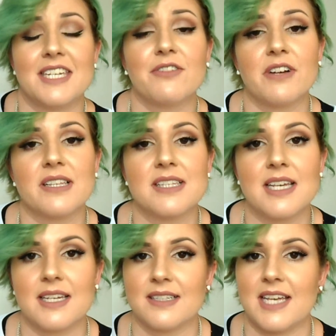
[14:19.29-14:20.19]
The
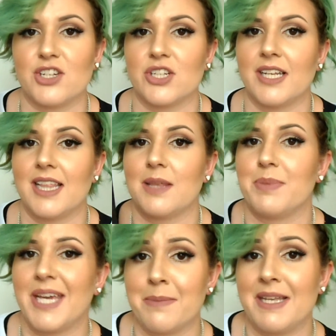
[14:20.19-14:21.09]
difference is actually
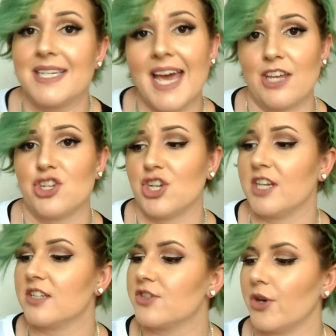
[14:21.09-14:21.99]
the
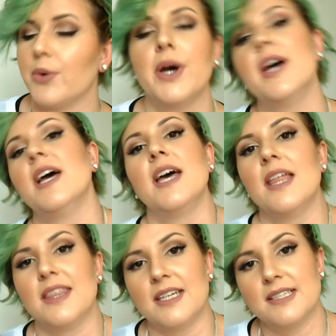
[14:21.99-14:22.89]
pigmentation. So
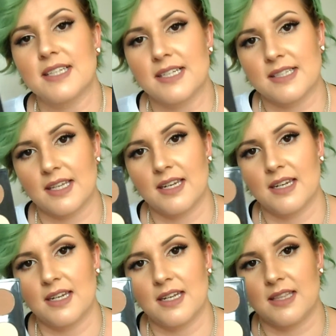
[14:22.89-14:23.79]
this
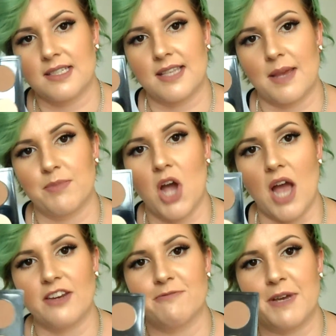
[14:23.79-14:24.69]
isn't the
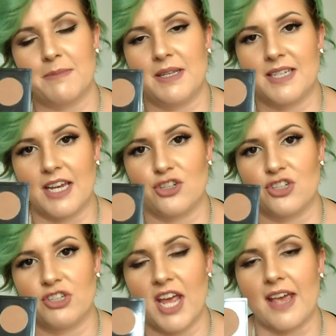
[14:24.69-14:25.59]
same kind of
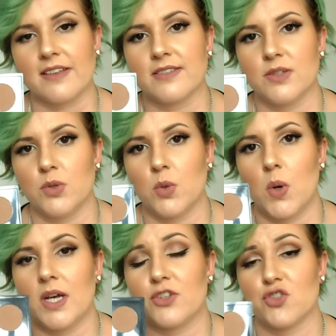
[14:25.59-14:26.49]
pigmentation as
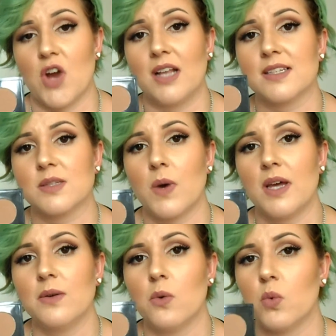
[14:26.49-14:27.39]
your
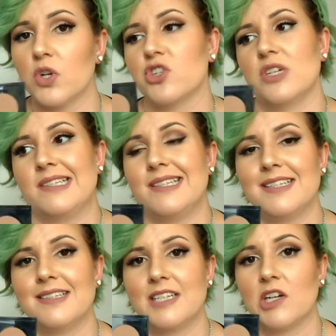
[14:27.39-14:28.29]
Australis one, which
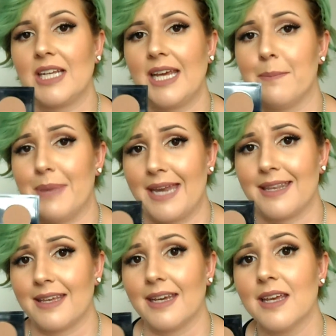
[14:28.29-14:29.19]
isn't necessarily a
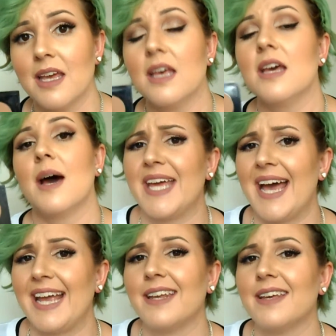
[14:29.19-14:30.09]
bad thing. People
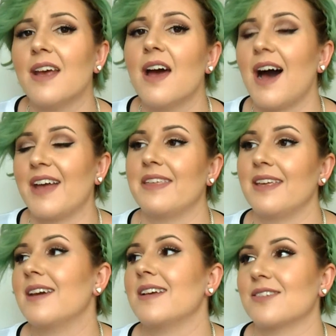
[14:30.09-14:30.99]
that hate it,
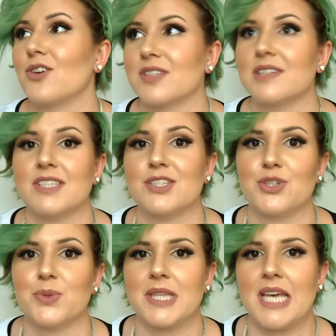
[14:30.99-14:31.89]
I think it's got
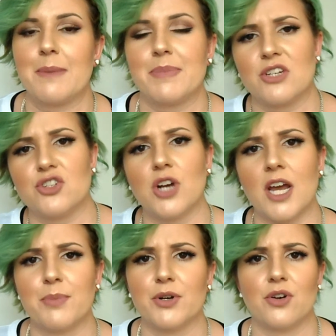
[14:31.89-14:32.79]
something to do with that, because
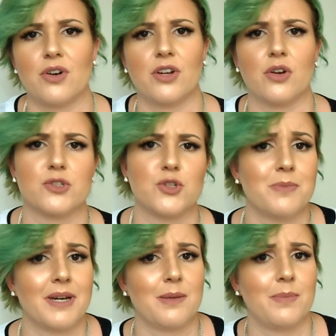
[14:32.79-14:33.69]
you kind of put it on, it goes
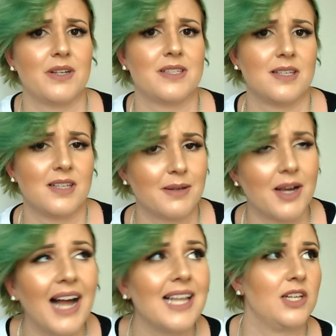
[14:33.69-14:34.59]
too muddy because the
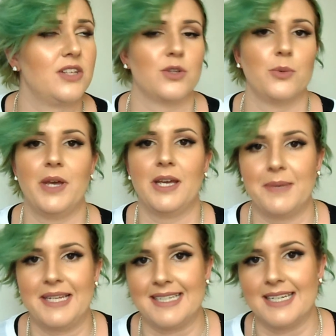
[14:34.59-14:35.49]
color is so
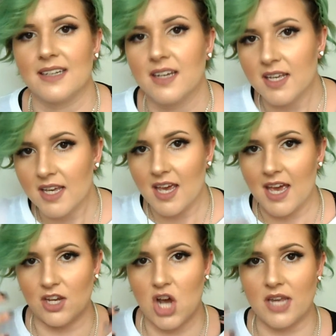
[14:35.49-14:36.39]
pigmented.
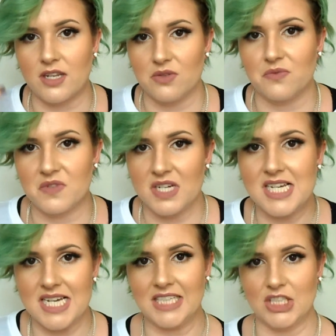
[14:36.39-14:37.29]
It kind of
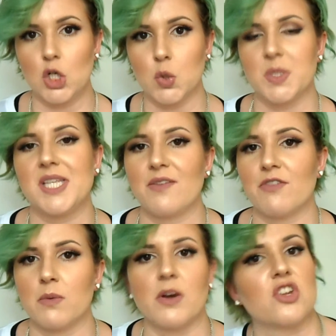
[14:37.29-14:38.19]
goes
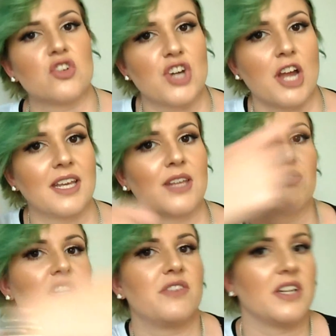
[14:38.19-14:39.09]
everywhere and you're trying to
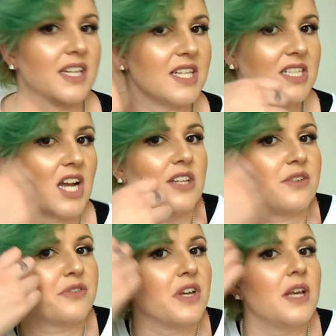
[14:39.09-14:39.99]
get rid of it, and it's
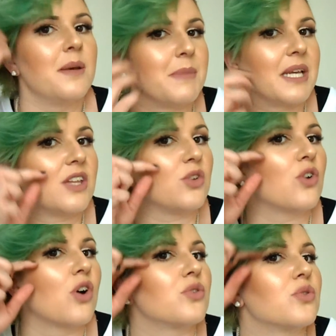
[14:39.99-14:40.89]
kind of
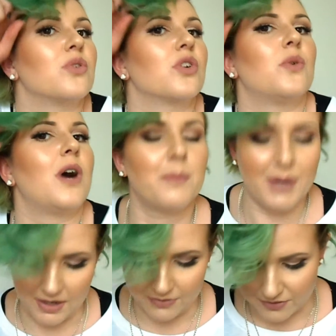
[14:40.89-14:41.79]
making your contour go
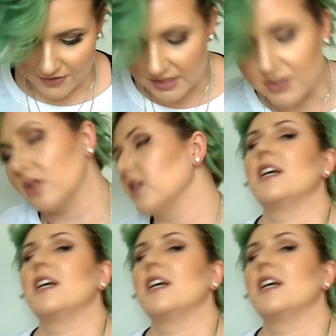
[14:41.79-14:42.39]
up half your face.